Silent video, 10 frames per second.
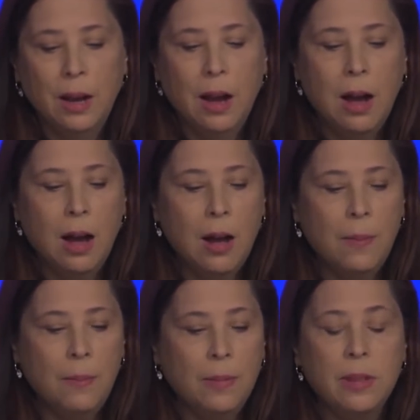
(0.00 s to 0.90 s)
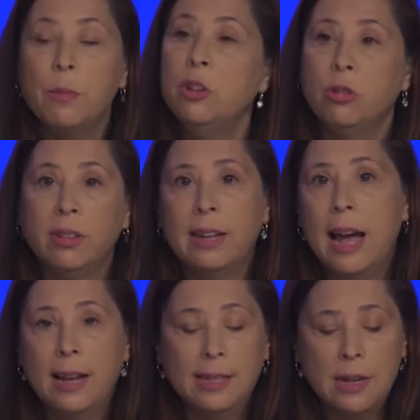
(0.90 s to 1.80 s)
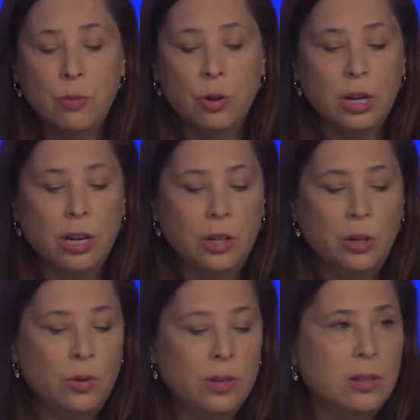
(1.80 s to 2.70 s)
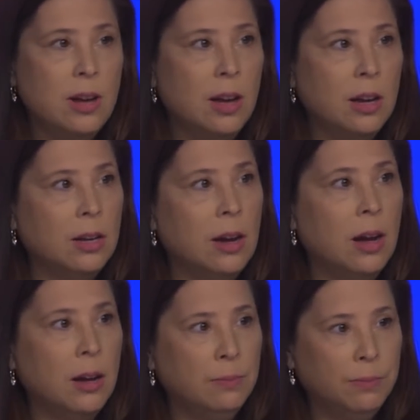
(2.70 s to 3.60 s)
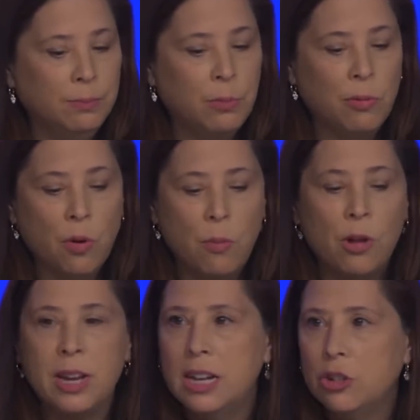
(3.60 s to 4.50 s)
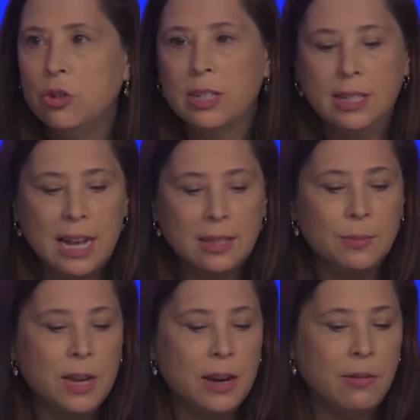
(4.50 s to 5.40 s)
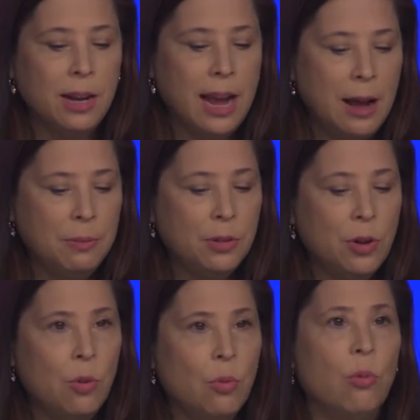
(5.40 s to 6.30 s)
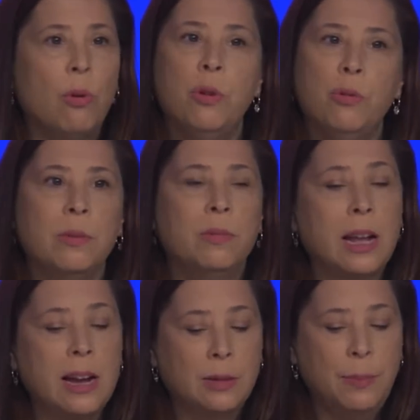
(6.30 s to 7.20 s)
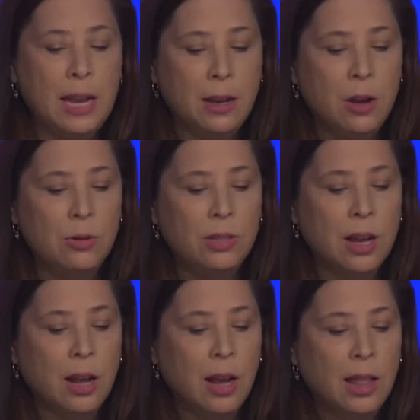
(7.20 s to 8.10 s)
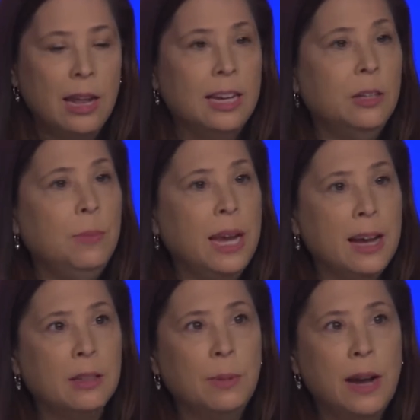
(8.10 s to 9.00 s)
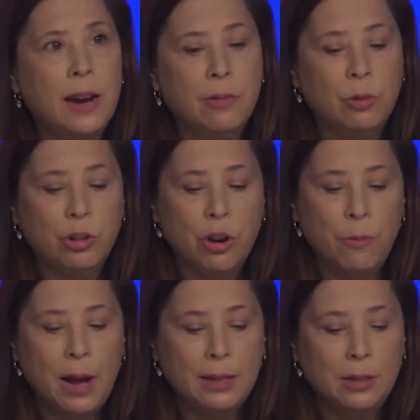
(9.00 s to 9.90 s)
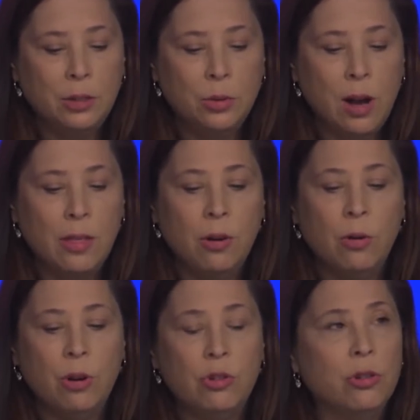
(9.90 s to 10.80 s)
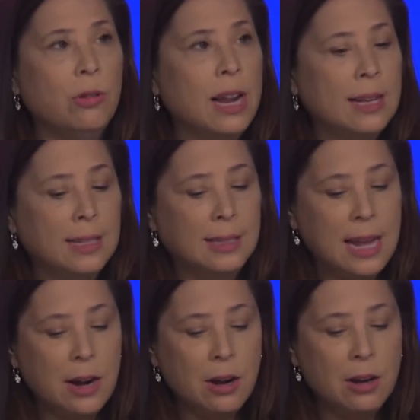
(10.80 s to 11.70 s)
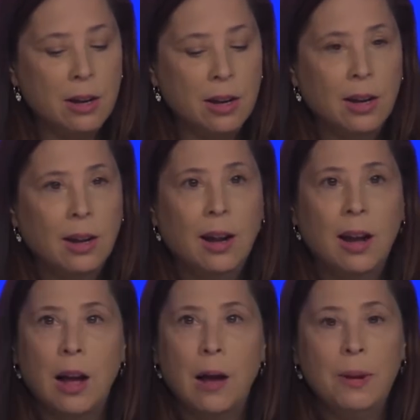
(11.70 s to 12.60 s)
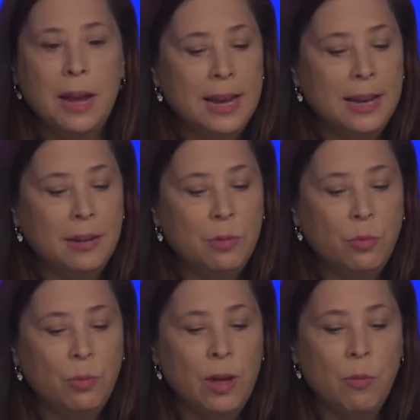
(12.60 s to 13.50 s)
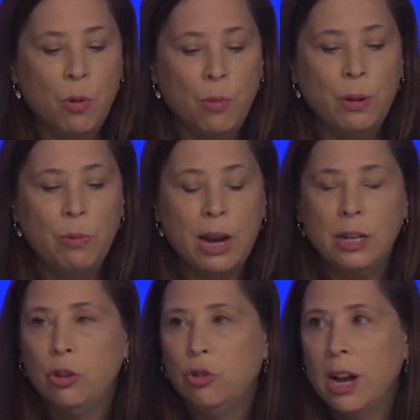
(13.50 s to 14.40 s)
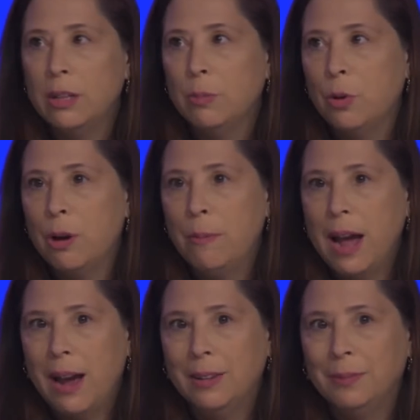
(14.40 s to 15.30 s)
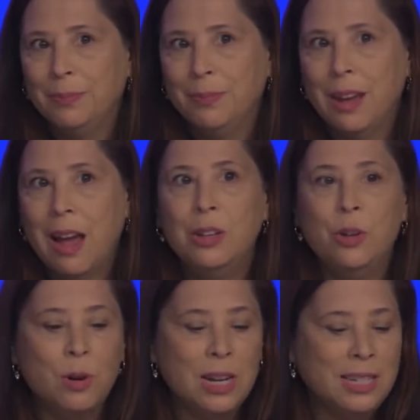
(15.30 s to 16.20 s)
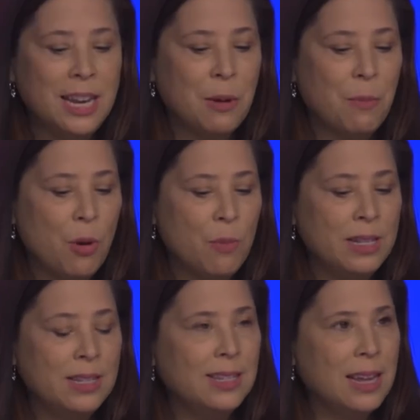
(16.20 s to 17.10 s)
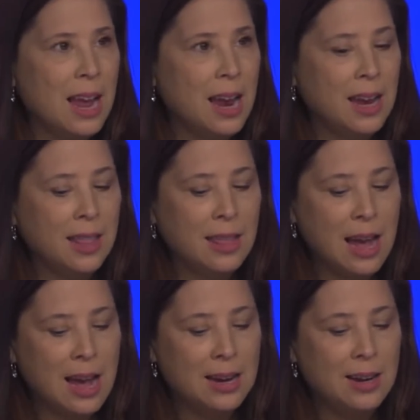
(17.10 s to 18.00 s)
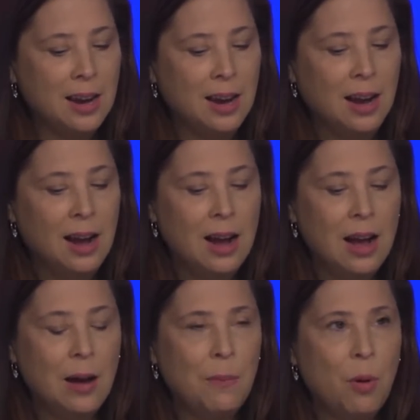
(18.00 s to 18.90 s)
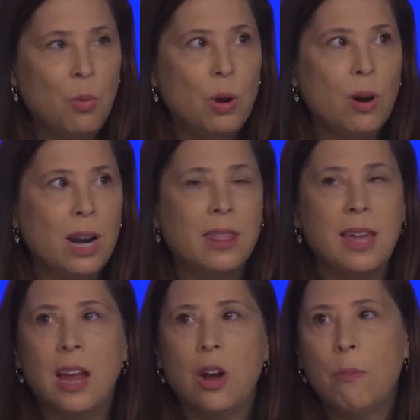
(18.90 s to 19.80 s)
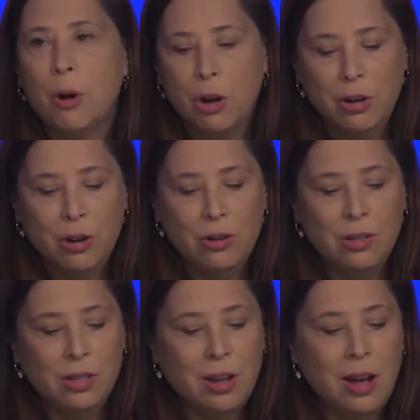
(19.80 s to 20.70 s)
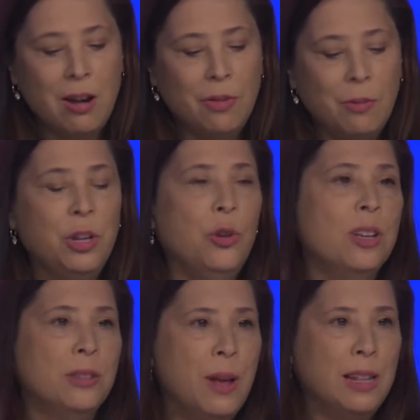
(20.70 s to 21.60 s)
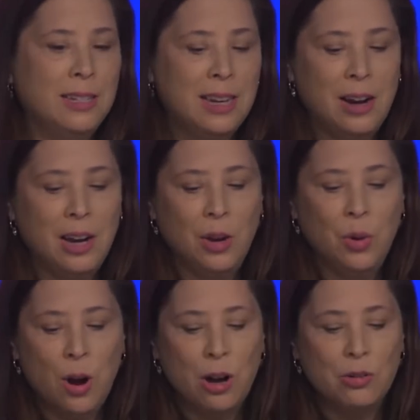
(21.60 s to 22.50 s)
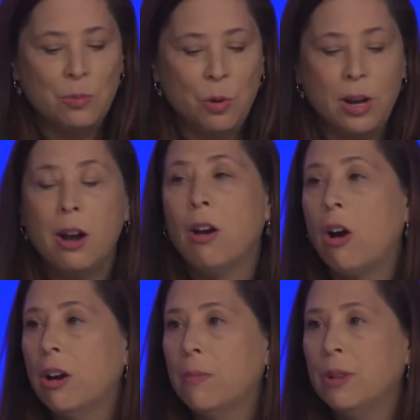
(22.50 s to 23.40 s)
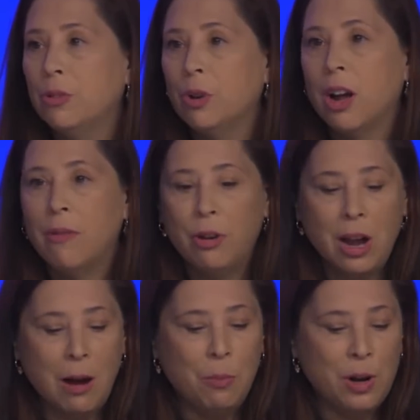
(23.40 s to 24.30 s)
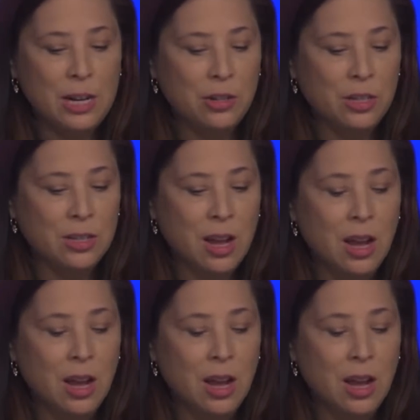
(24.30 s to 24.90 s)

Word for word: Um, some of those tasks that we're going to do is uh, uh, perform all the initial assessment of the capsule. We'll remove some science payloads that need to be expedited, returned back to uh, their original NASA center, um, and then we'll be ready to transport it back. I do want to take a moment to say that um, we want to thank our partners uh, from the U.S. military who are supporting our Artemis recovery operations.